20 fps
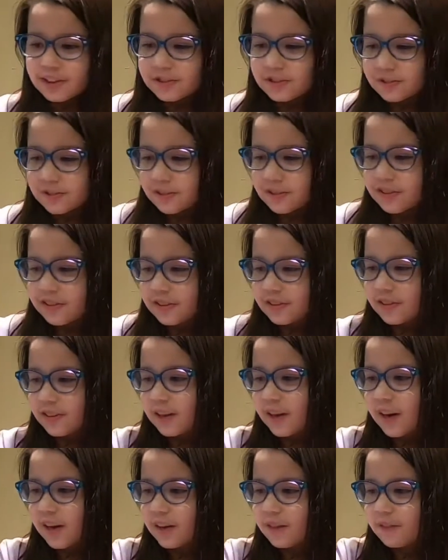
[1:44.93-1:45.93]
So this is
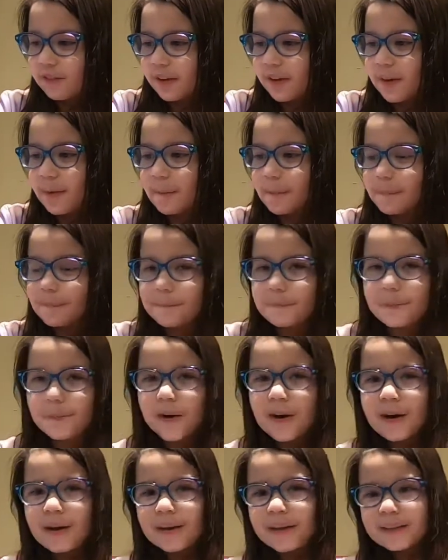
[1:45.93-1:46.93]
kind of like a
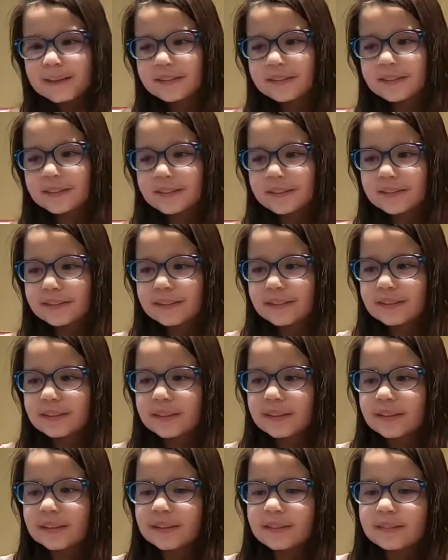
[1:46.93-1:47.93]
bus
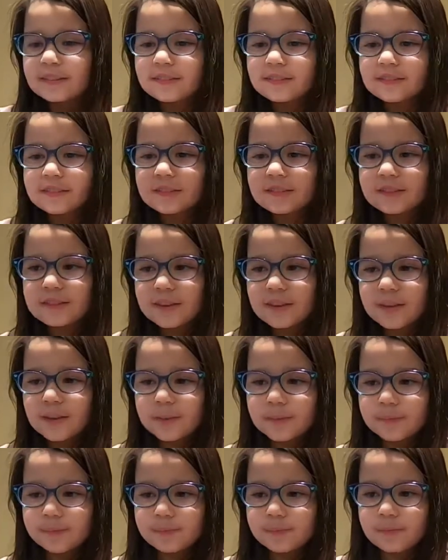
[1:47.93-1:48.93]
to
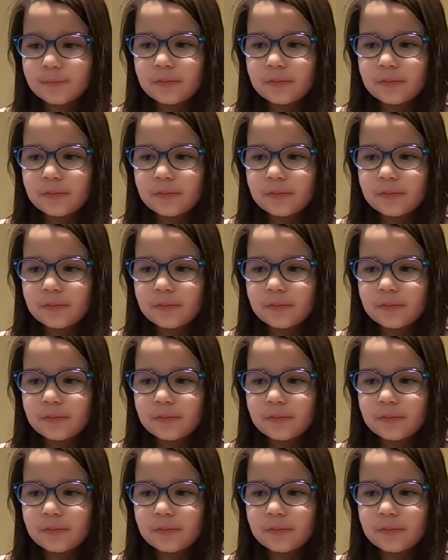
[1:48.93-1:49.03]
um,